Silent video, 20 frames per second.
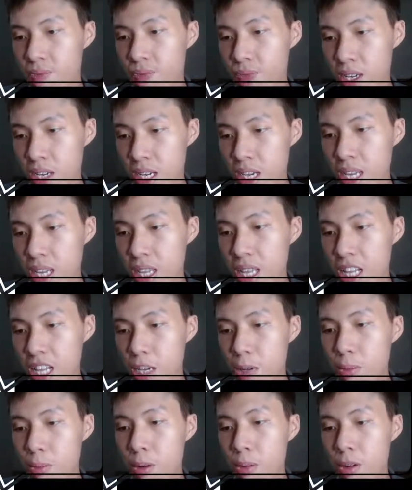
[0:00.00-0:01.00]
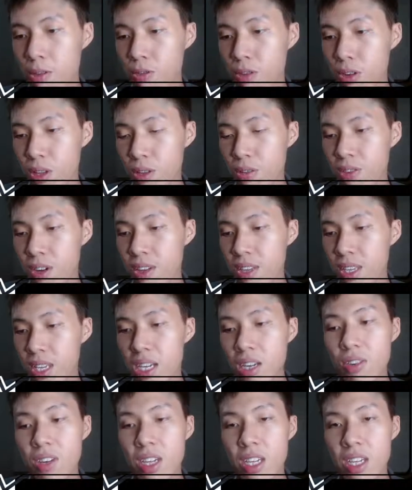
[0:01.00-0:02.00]
Again, I label my 45
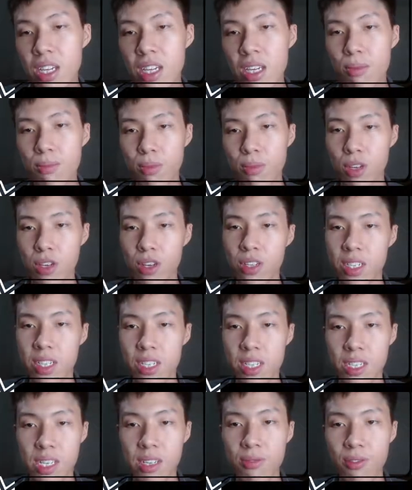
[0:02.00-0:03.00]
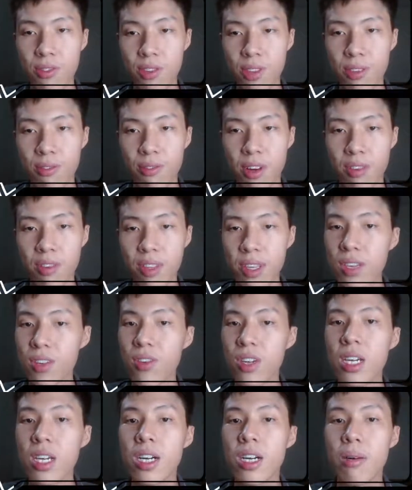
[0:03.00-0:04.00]
degree here because this is 45
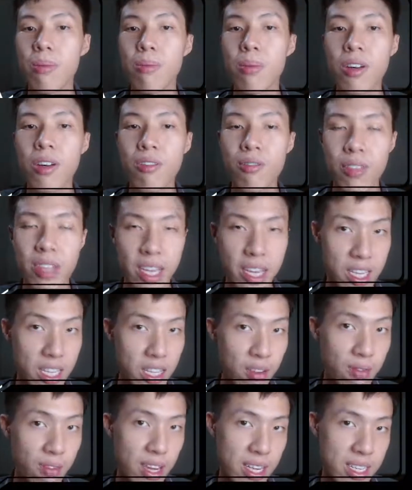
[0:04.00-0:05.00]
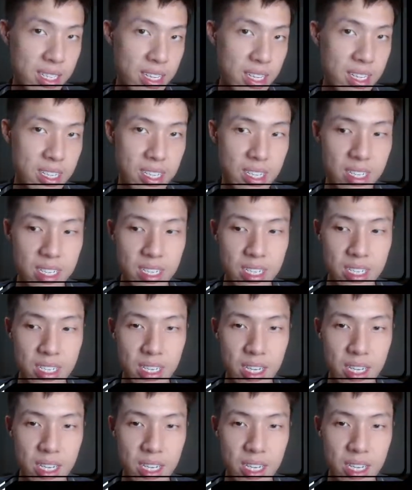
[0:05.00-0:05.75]
degree above negative x-axis.